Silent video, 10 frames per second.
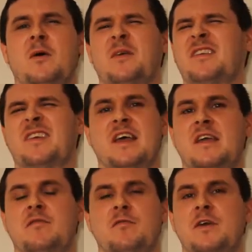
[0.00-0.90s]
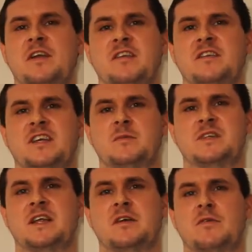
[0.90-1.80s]
I would say, 3 to
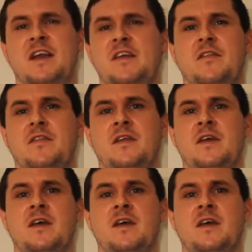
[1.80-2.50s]
6% gradient.